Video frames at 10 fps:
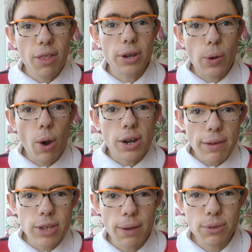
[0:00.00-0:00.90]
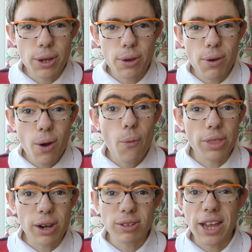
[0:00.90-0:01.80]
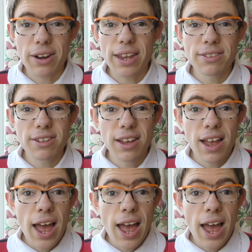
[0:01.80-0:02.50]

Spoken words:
that I won't have time to do when the lockdown ends.